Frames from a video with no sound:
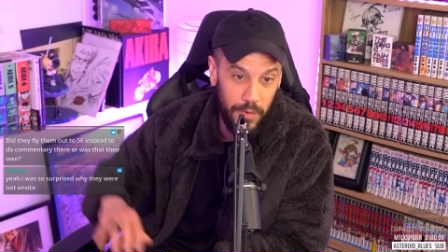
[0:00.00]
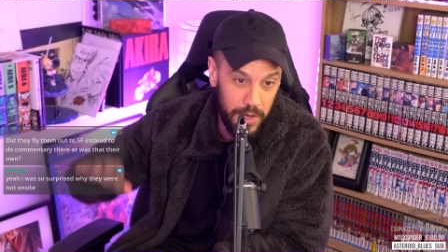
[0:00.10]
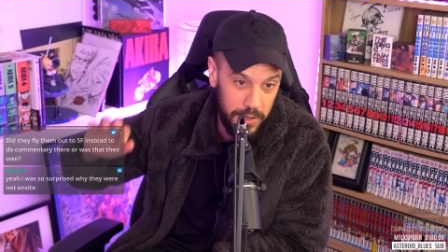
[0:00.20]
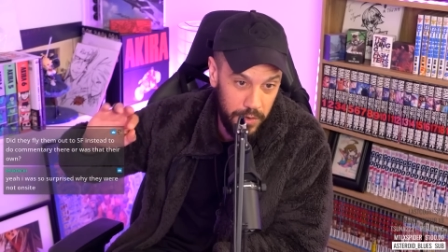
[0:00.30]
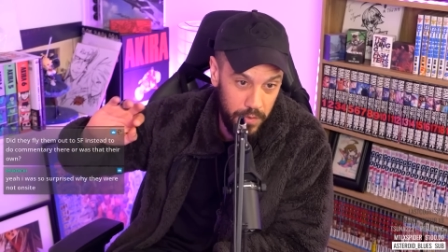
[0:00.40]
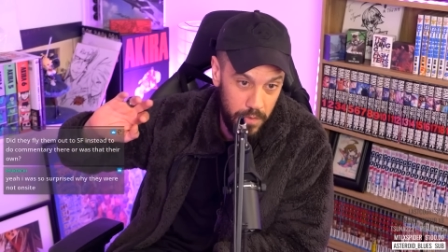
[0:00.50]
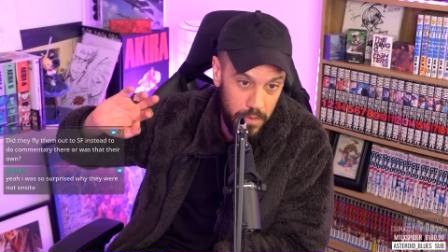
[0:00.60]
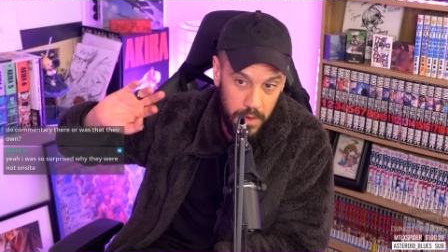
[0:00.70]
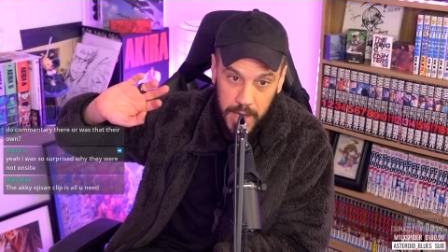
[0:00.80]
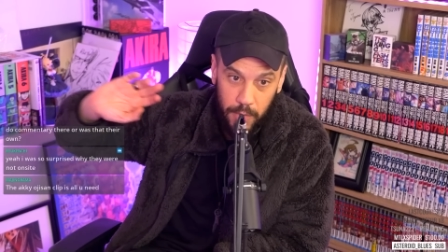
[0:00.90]
were gonna
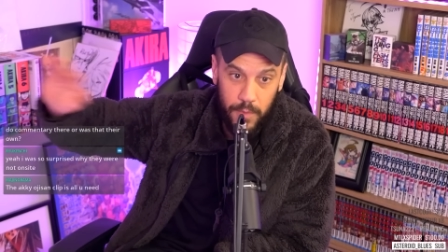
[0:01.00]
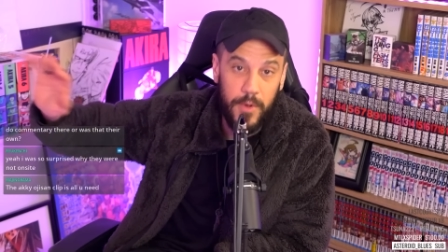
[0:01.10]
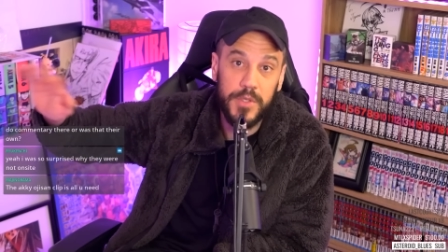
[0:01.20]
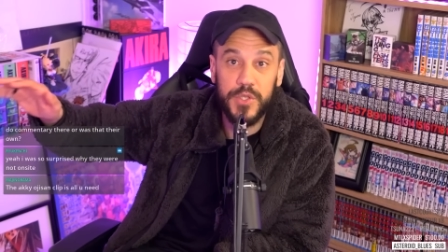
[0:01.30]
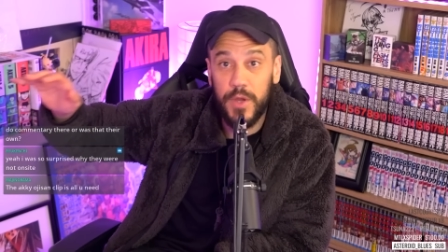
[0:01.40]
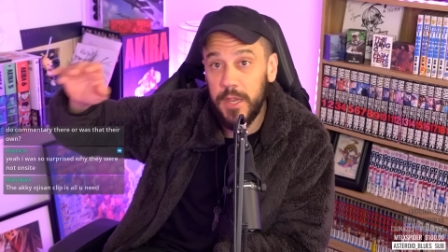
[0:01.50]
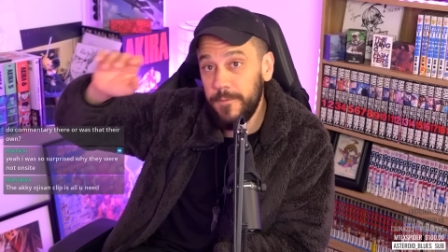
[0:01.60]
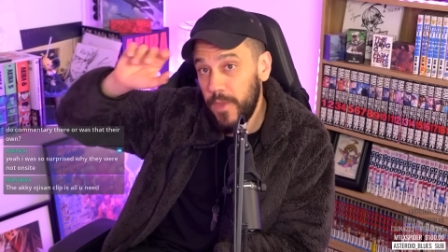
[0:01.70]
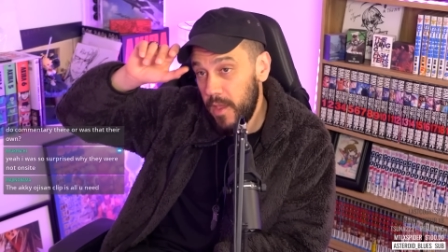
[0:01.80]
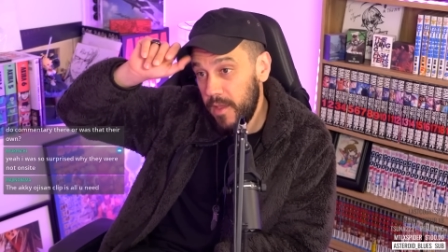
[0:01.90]
do a remote stream,